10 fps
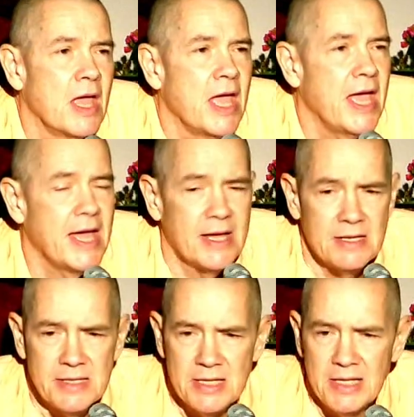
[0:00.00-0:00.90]

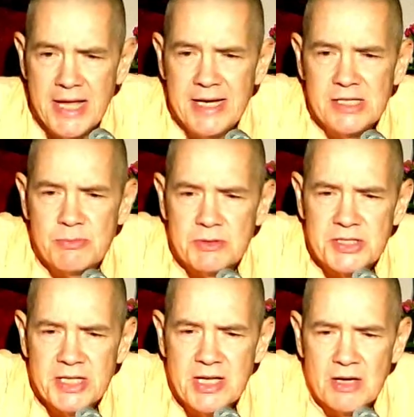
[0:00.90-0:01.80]
And the ladies were
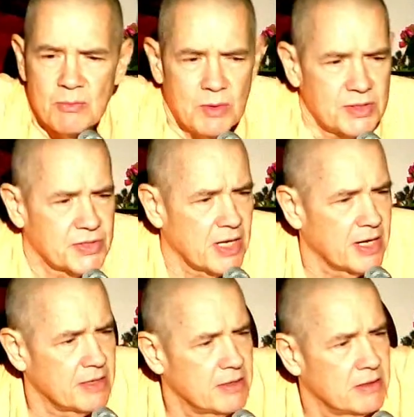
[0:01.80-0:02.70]
sitting on one
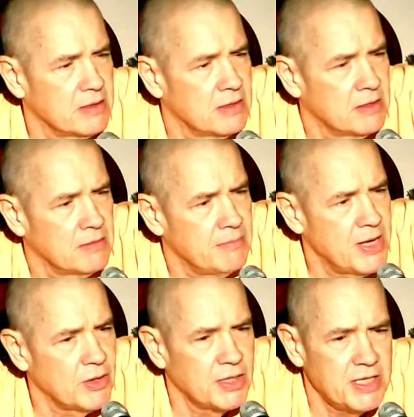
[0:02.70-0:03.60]
side,
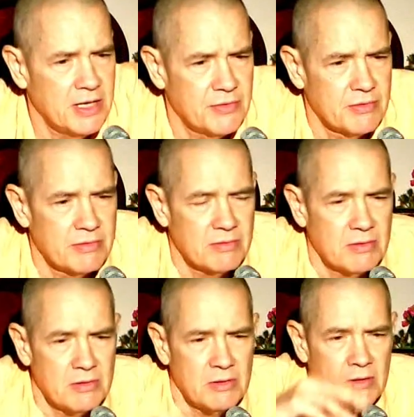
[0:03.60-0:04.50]
men on the other,
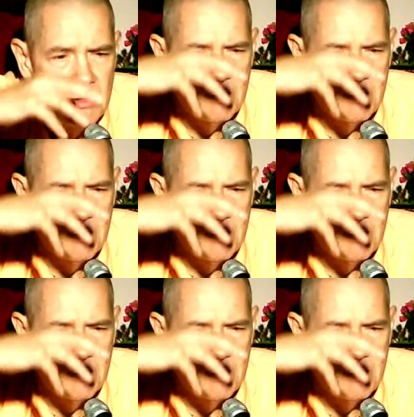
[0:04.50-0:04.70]
and